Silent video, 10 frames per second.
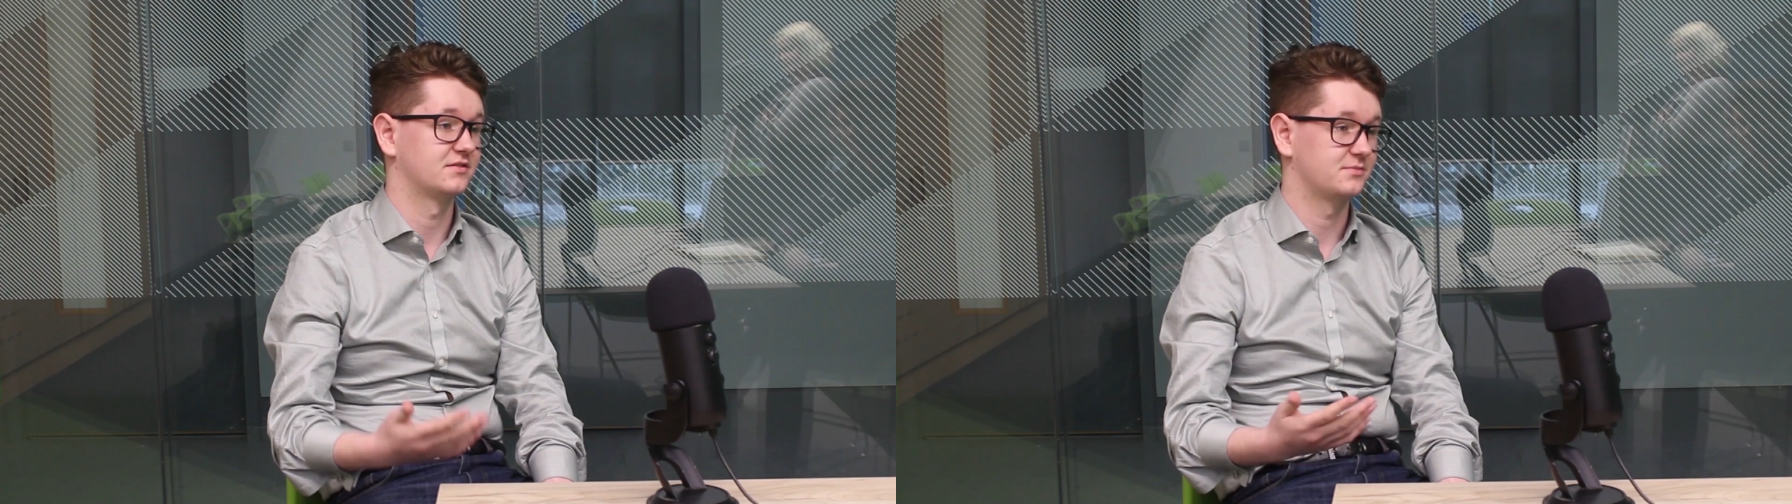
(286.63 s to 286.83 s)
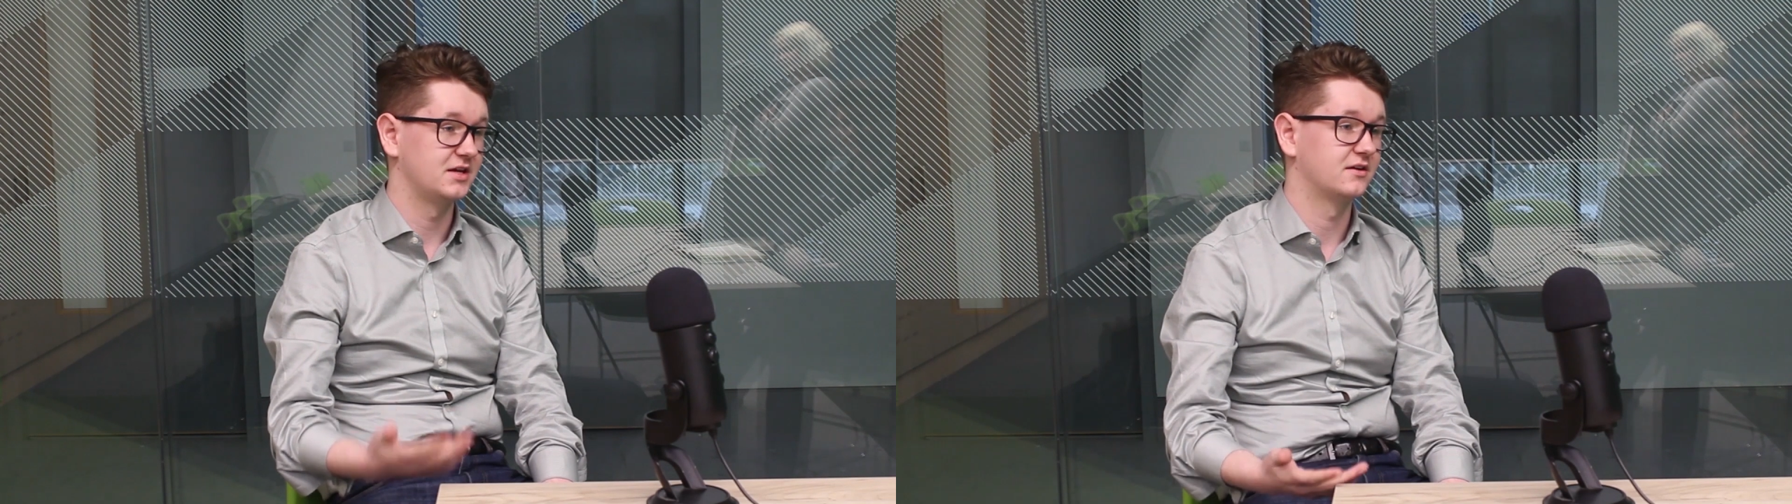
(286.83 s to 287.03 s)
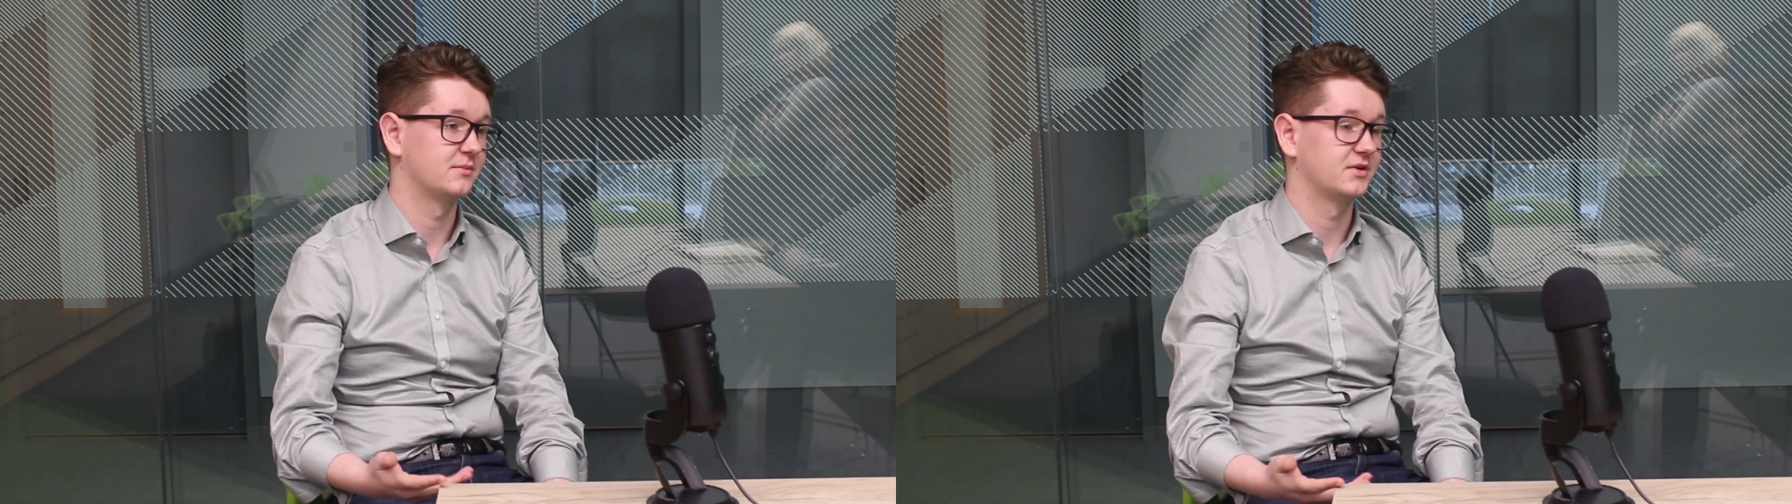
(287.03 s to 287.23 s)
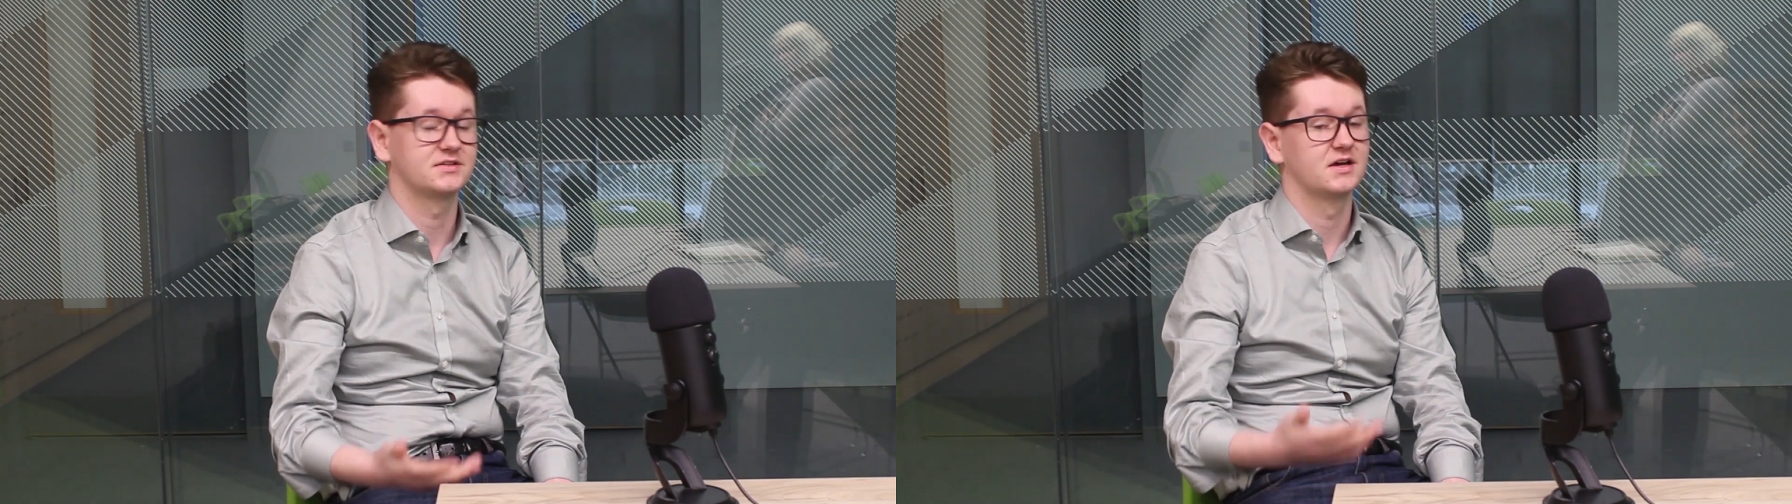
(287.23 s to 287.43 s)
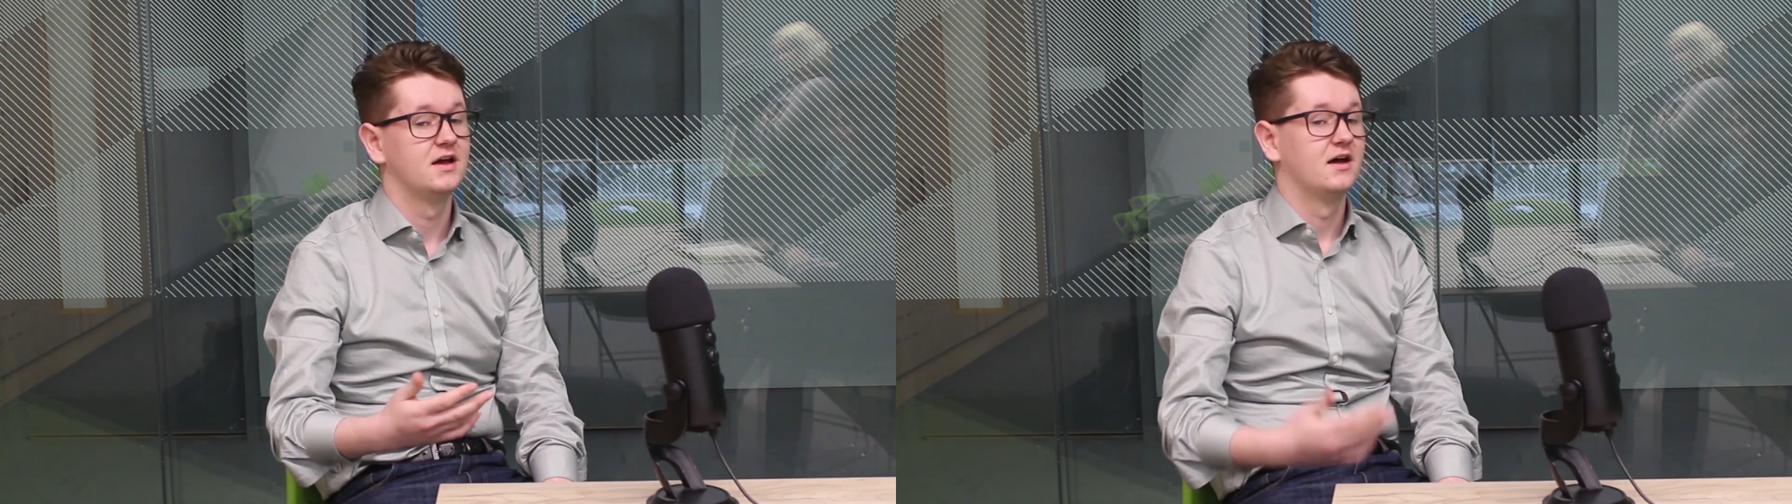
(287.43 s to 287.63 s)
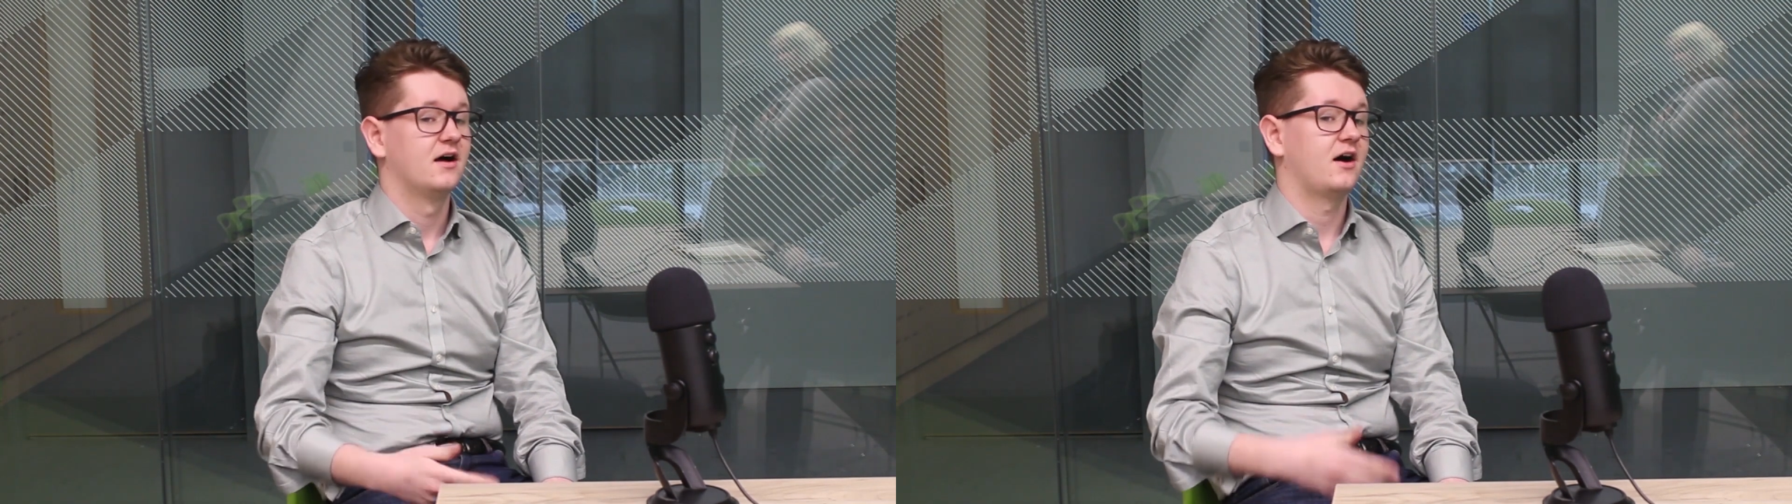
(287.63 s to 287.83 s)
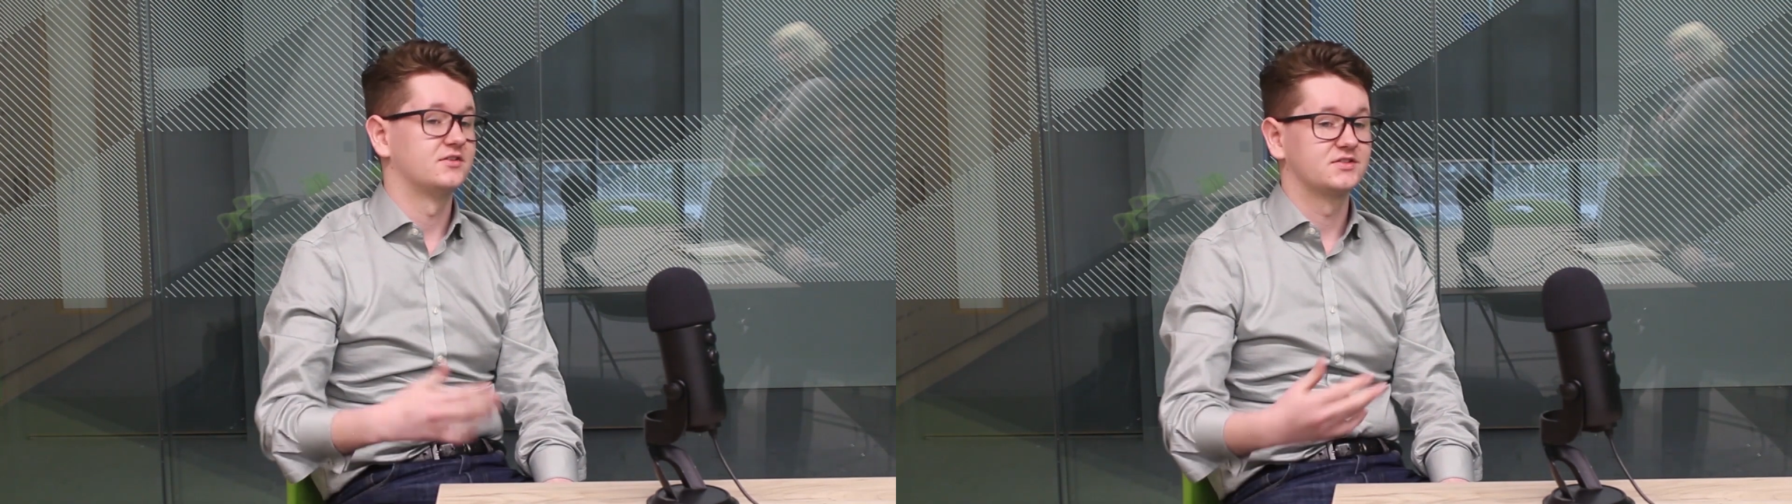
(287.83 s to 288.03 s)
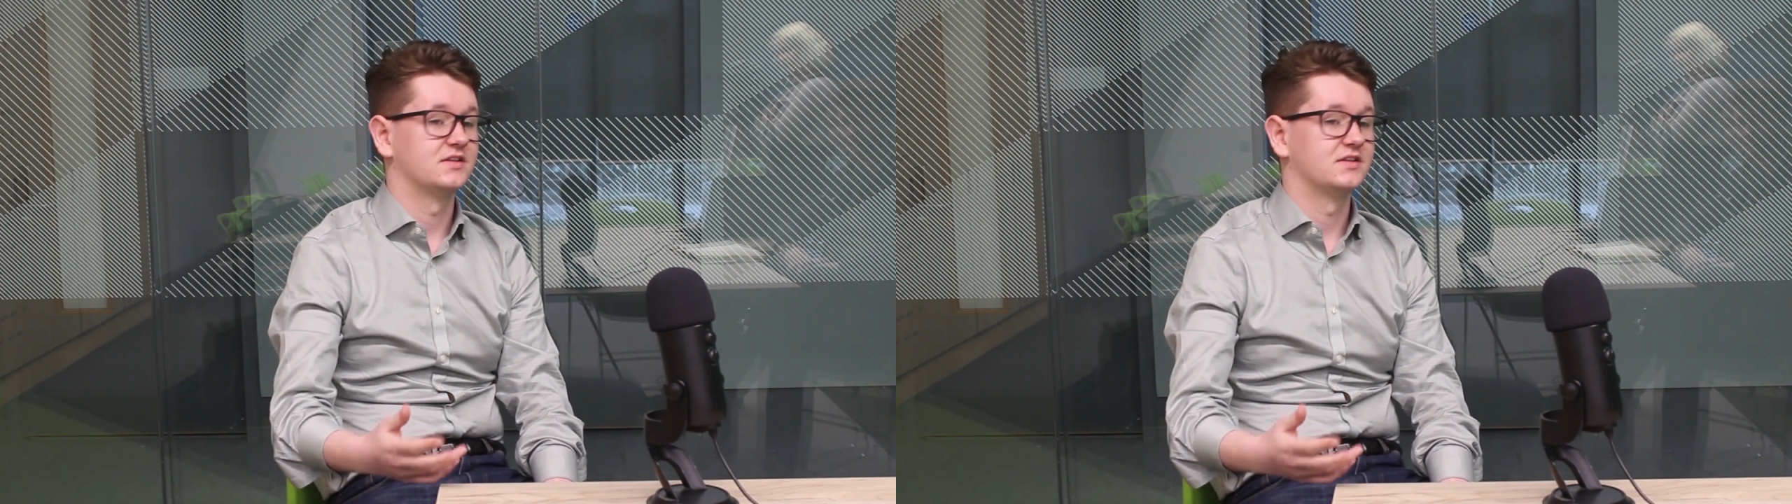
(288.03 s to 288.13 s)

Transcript: speak on it, because I